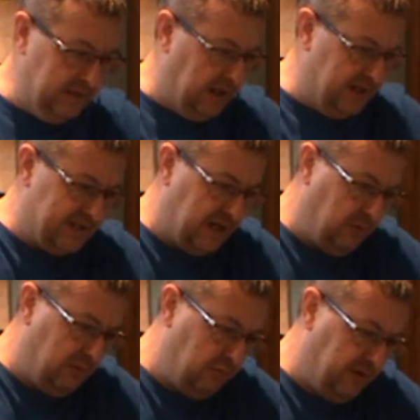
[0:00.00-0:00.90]
like I say,
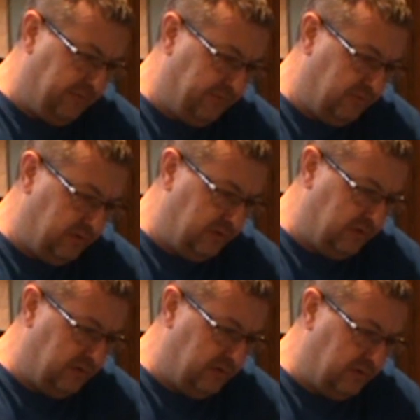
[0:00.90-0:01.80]
with
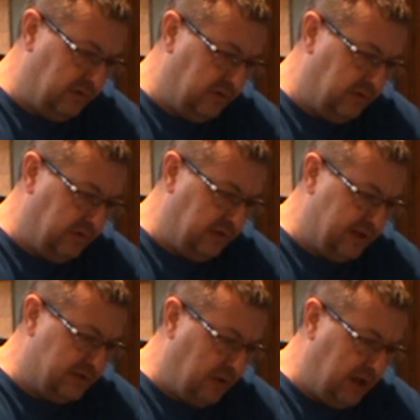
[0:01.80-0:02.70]

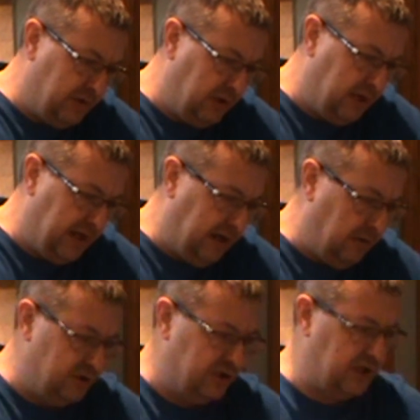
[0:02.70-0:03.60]
this way I'm doing it
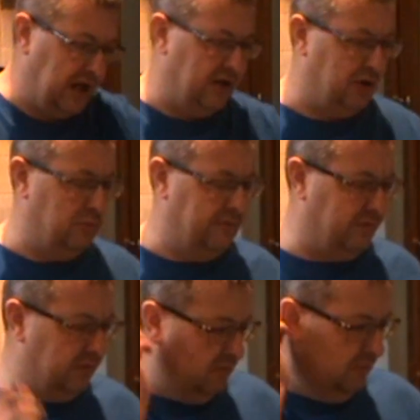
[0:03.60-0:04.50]
now, I'm just getting on
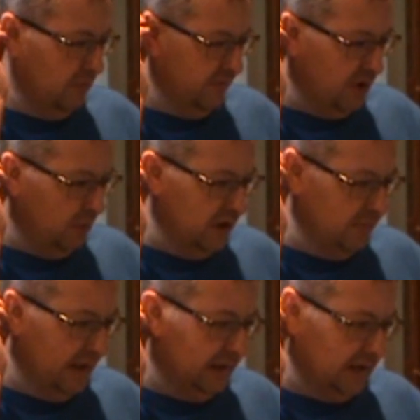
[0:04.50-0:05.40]
with doing the
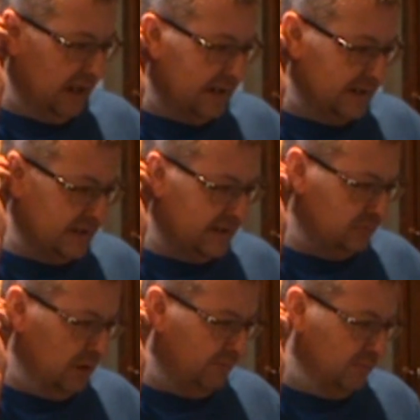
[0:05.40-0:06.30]
buildings
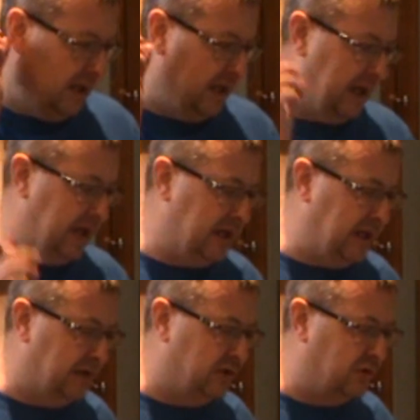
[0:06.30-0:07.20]
with me
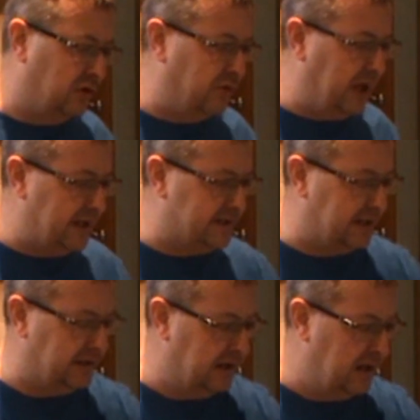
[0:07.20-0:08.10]
inking,
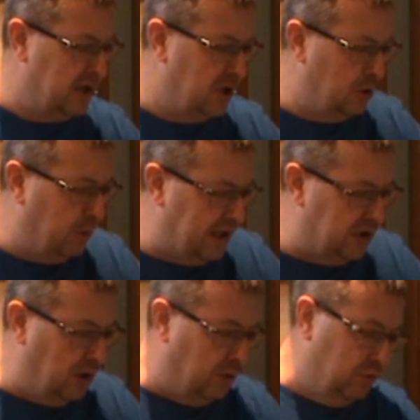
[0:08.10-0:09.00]
creating
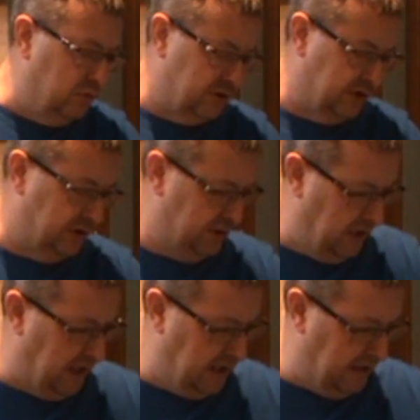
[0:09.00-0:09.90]
windows
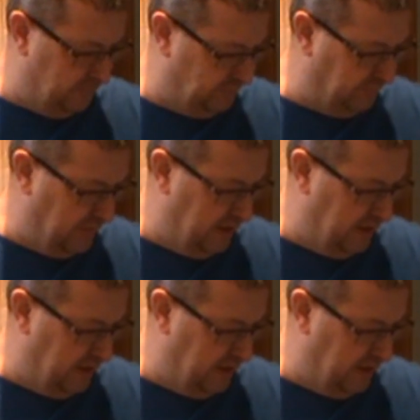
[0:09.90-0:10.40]
in